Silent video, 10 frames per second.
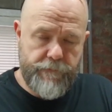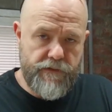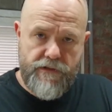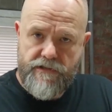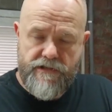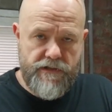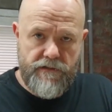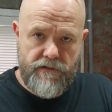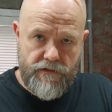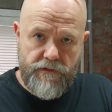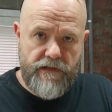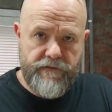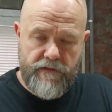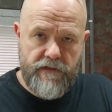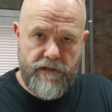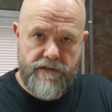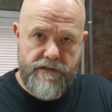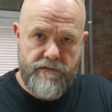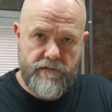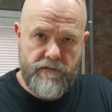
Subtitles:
produces two different cuts.